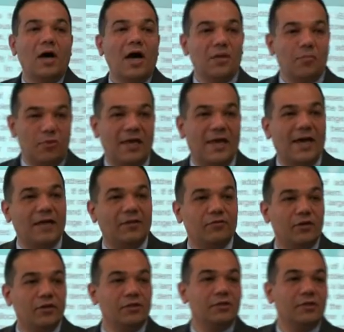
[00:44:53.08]
IP
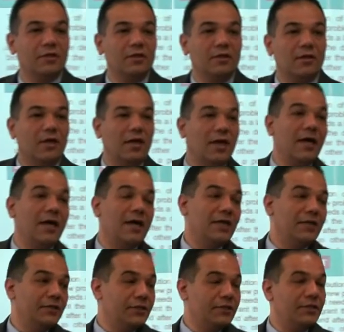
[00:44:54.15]
address
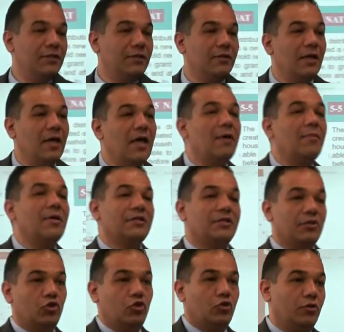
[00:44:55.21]
as a
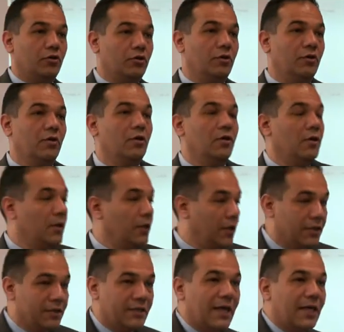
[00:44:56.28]
messenger.
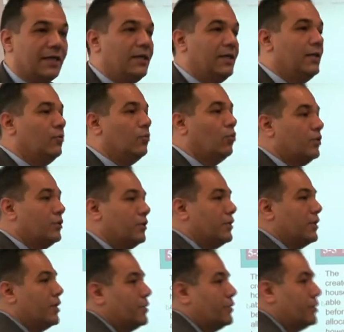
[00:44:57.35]
Exactly what it
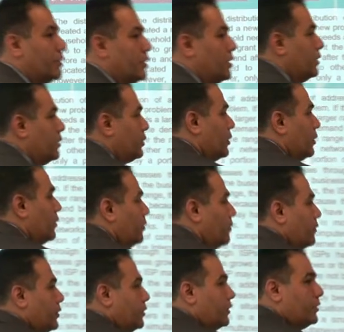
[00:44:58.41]
is. So
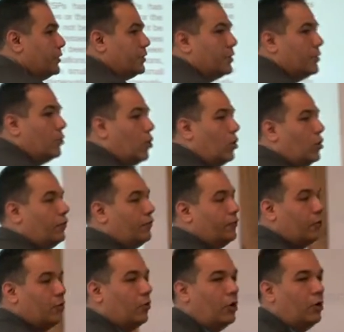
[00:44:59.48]
this is all
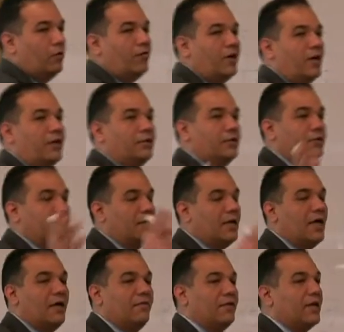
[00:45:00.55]
of us
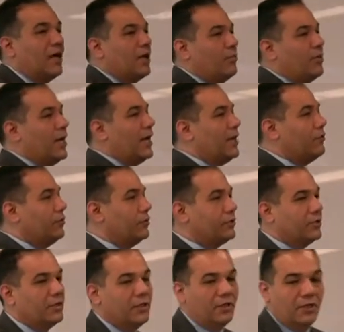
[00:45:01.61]
having IP address.
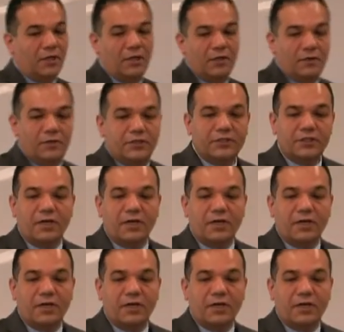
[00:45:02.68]
This